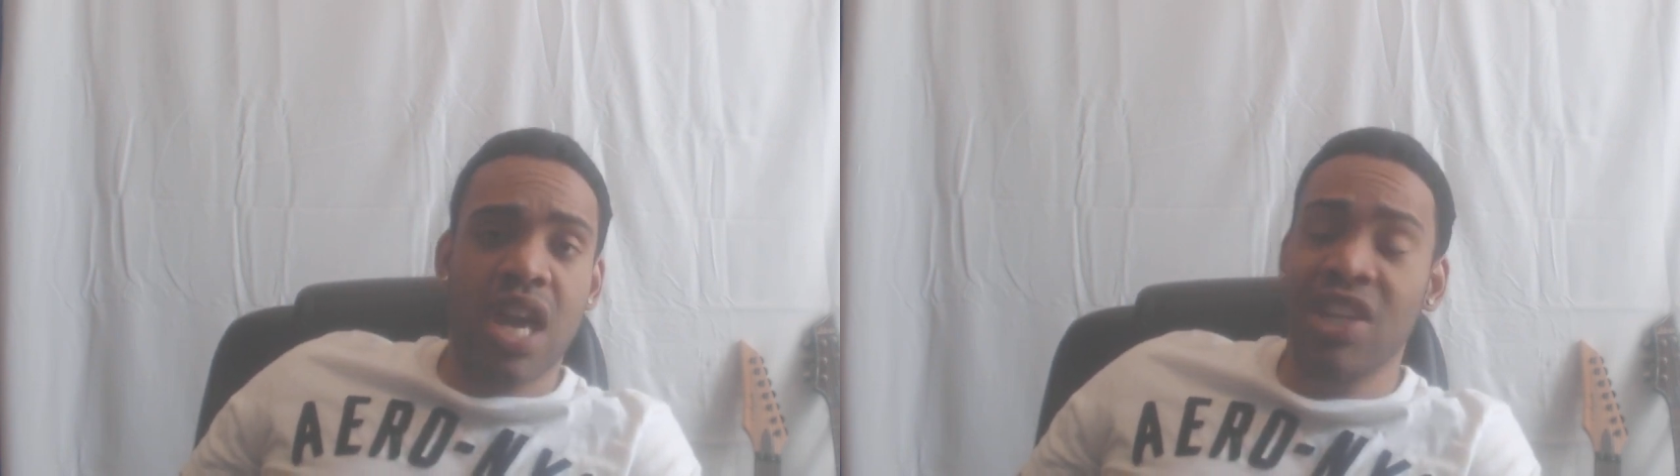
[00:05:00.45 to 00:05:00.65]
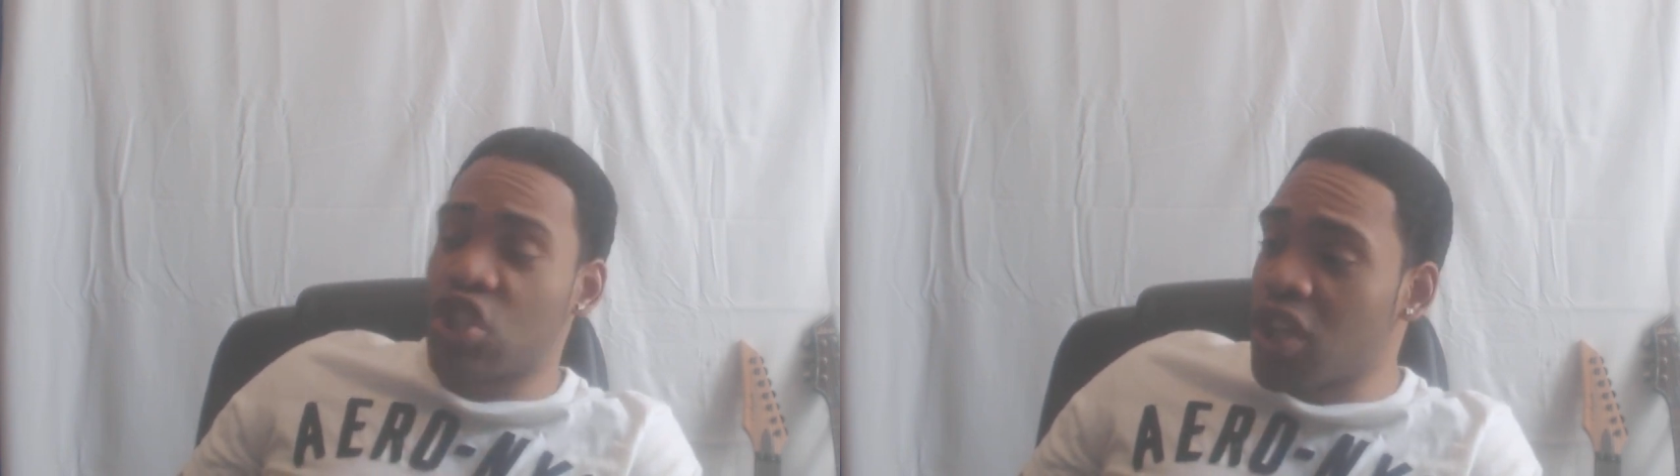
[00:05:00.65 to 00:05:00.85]

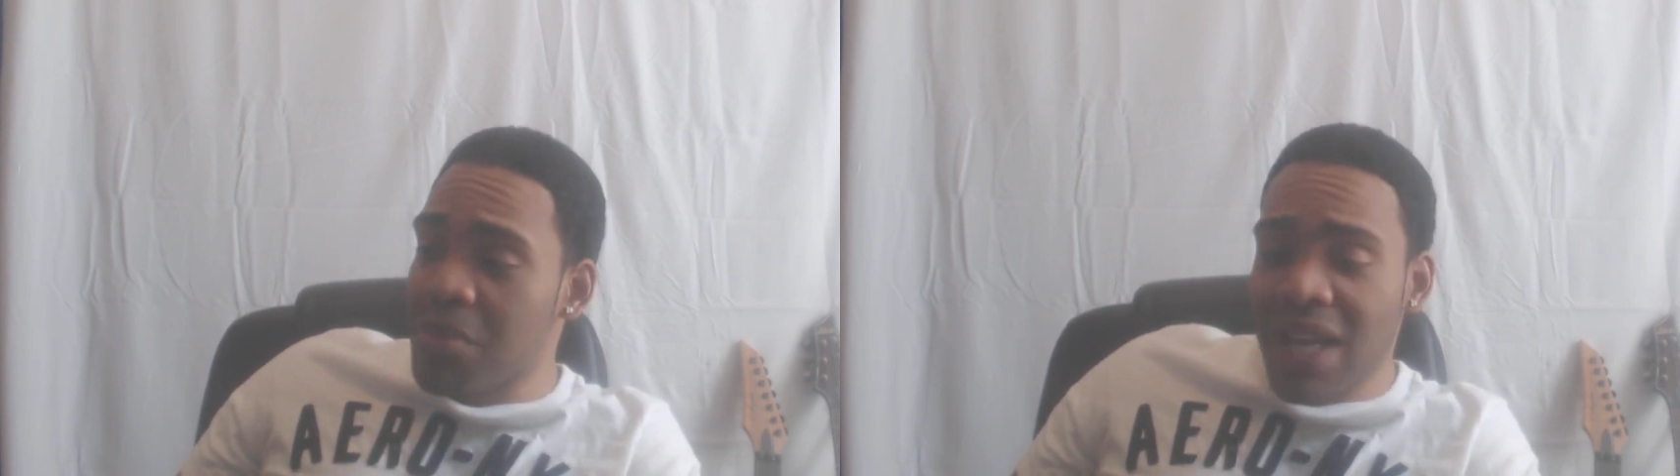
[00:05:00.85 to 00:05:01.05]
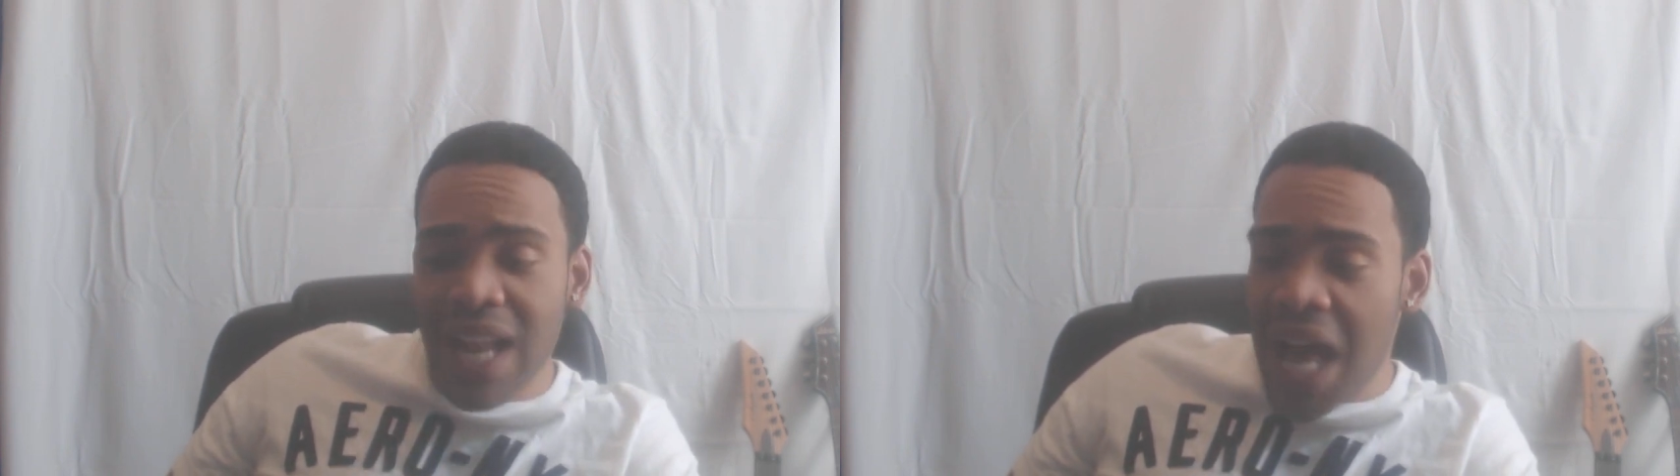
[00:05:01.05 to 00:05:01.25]
It
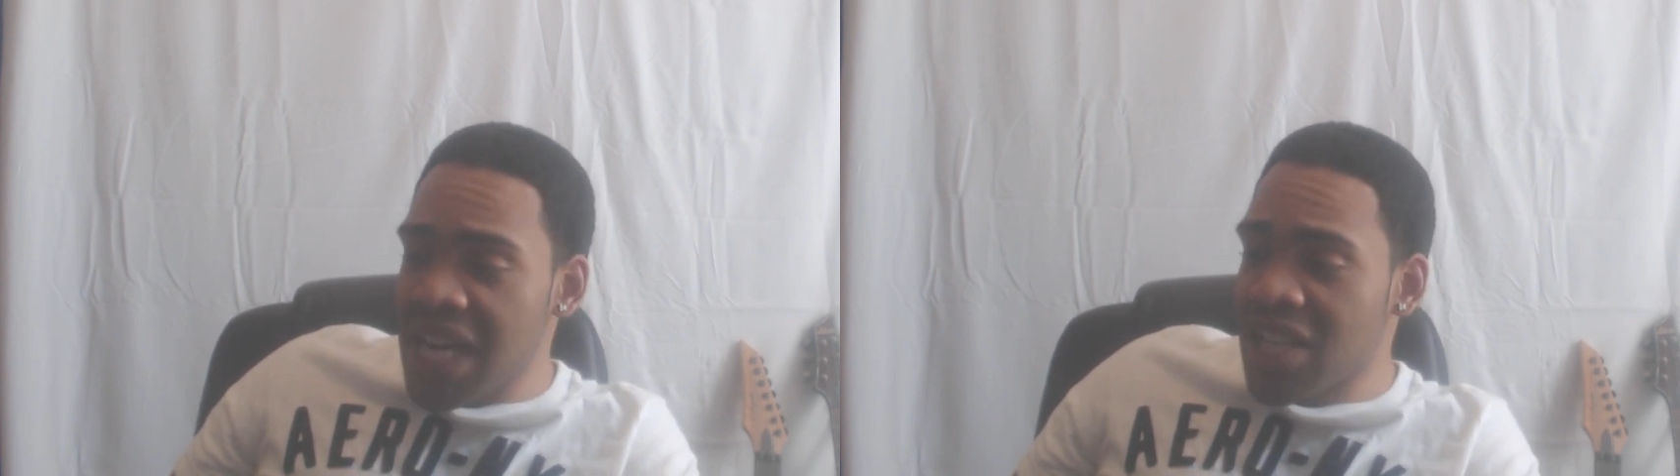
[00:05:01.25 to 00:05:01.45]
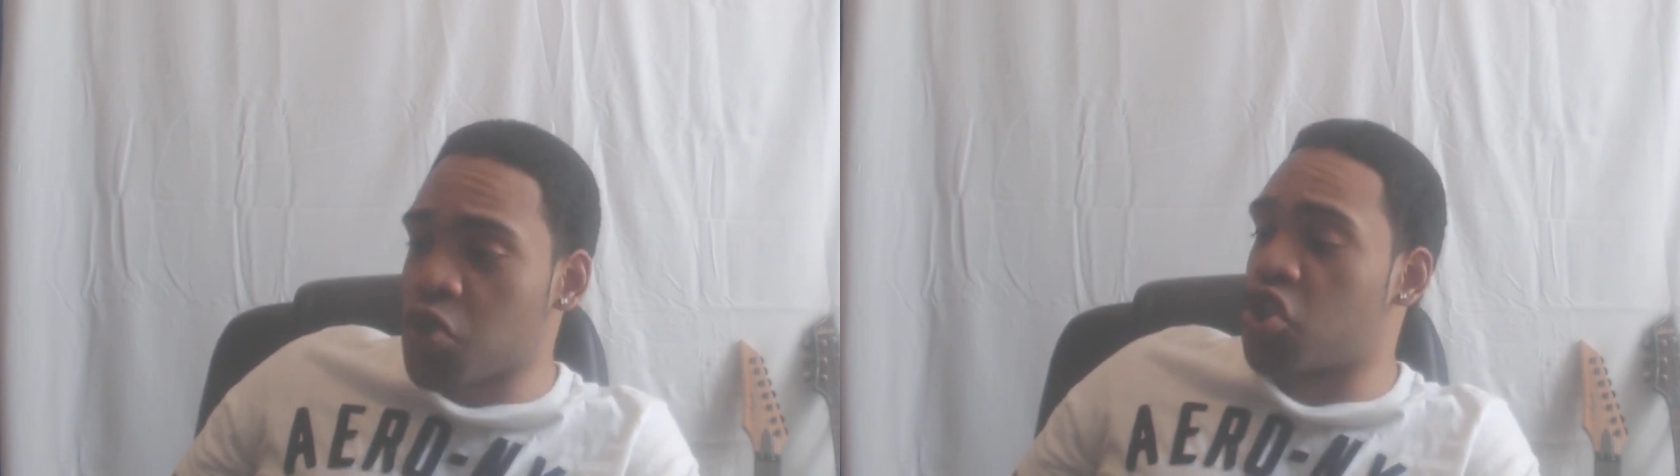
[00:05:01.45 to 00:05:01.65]
should be a
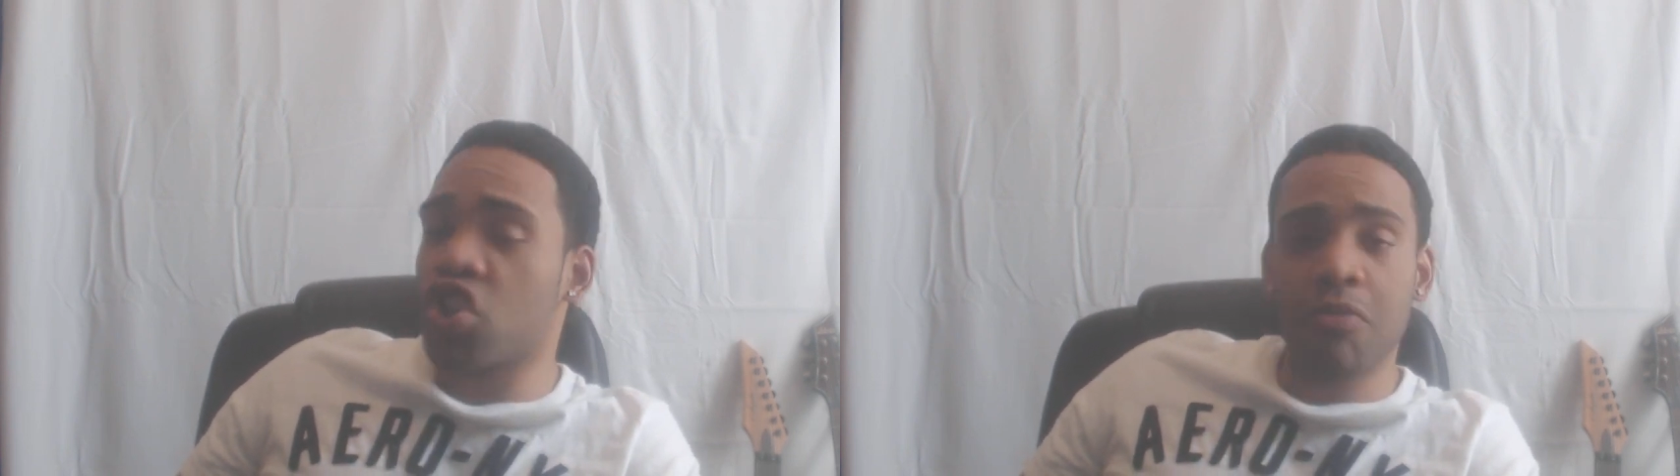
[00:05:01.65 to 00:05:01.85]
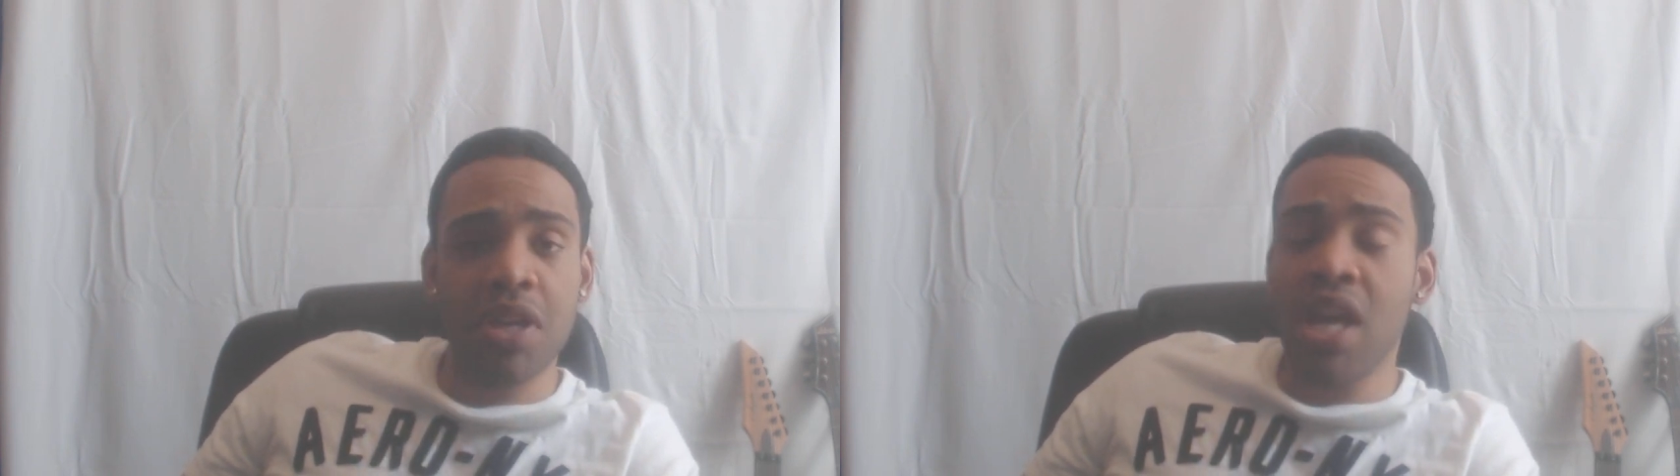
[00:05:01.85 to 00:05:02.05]
lot easier. It
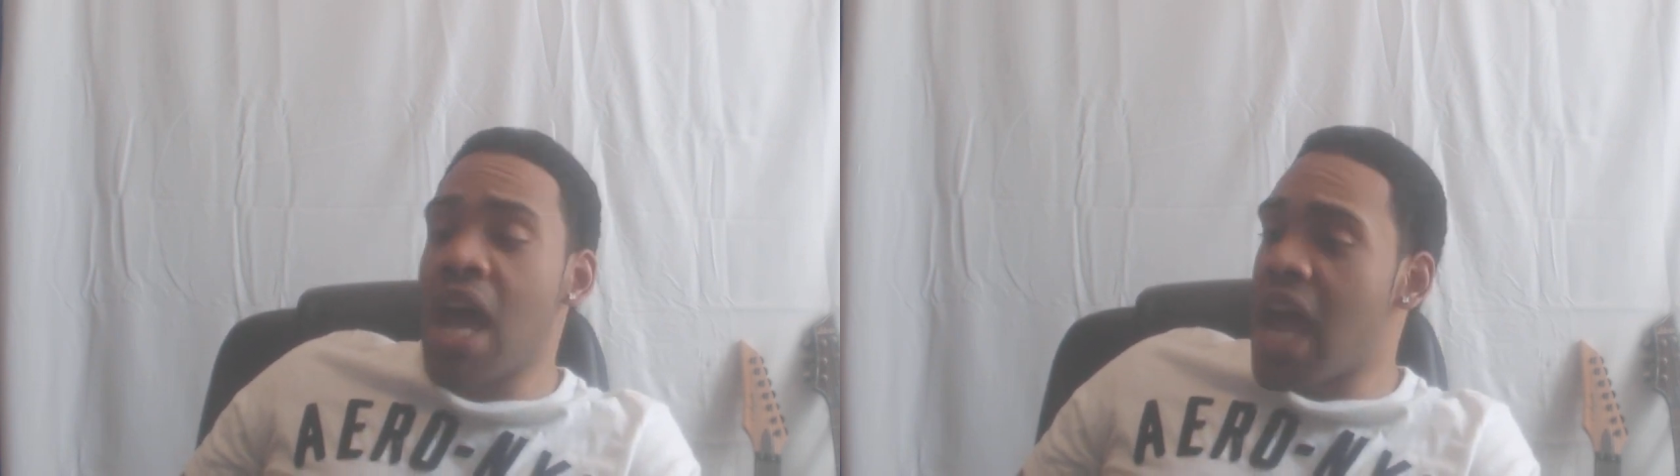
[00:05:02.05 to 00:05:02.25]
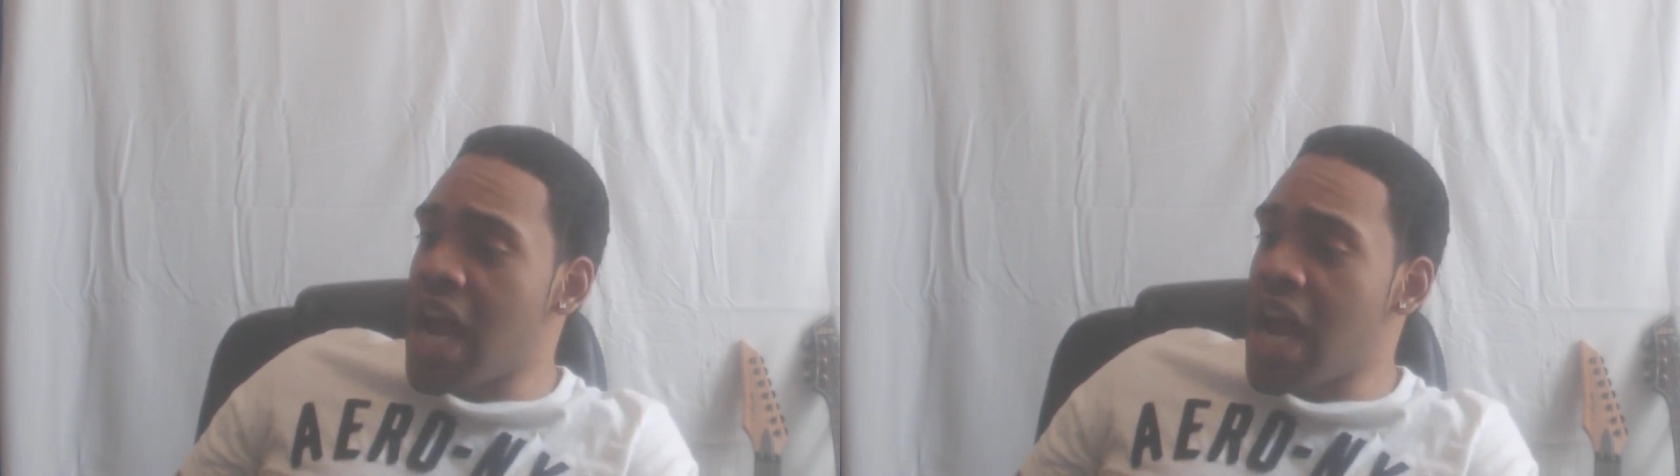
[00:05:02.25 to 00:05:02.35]
should be,